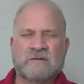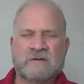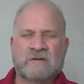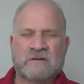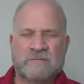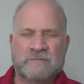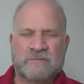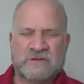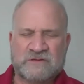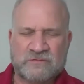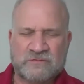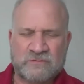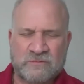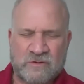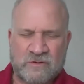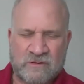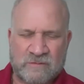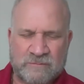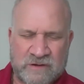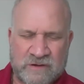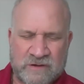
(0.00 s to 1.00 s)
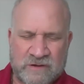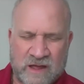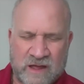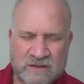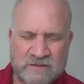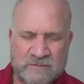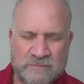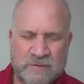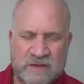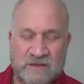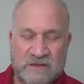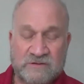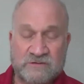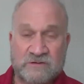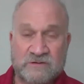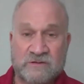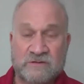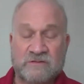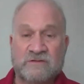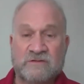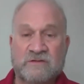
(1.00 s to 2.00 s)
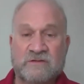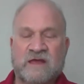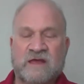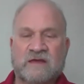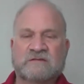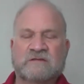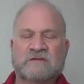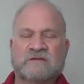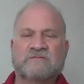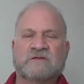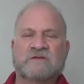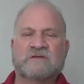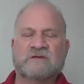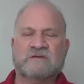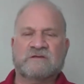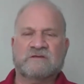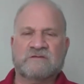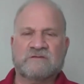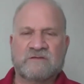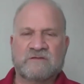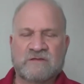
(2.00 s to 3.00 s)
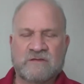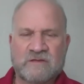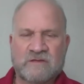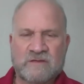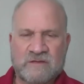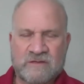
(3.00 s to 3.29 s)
habitual preoccupations and activities,